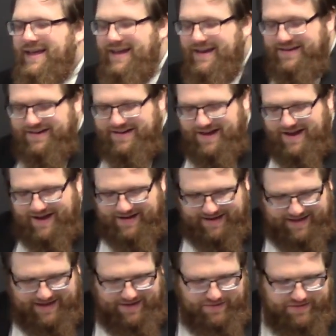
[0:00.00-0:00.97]
He did
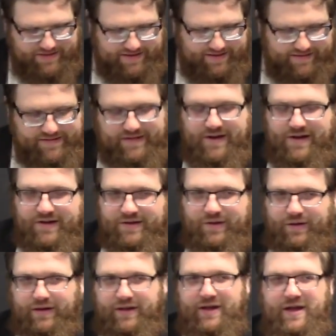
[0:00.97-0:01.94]
not count that his
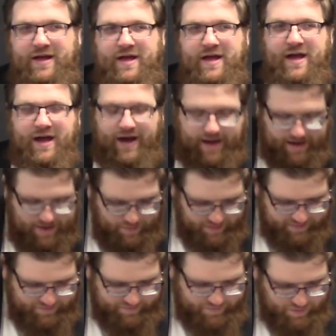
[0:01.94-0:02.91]
uncle
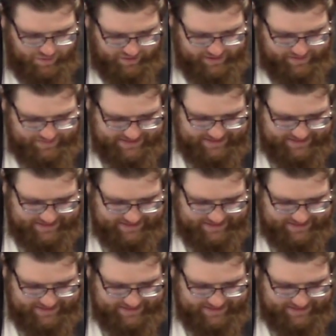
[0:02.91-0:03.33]
would fool him.